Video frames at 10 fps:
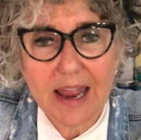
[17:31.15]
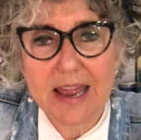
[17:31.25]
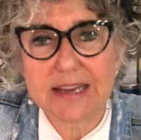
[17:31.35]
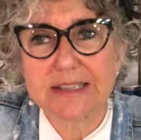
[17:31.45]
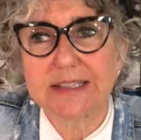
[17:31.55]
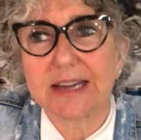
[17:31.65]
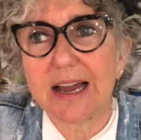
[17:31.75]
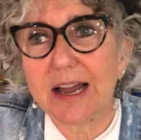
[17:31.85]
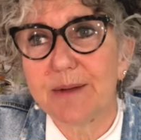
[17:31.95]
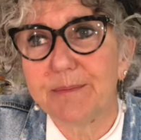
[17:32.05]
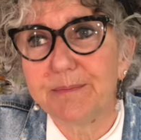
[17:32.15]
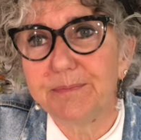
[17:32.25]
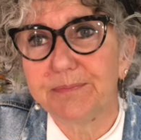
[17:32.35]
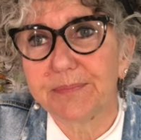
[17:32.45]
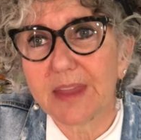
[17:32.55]
And um,
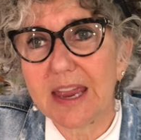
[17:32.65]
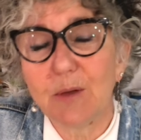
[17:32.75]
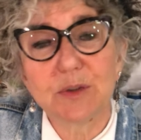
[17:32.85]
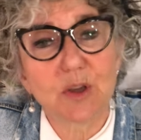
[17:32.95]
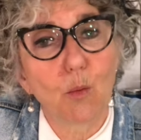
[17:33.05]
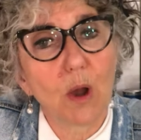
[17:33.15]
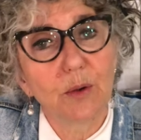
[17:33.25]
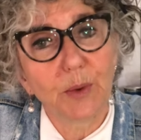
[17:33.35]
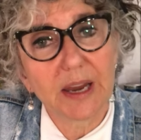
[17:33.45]
it was a one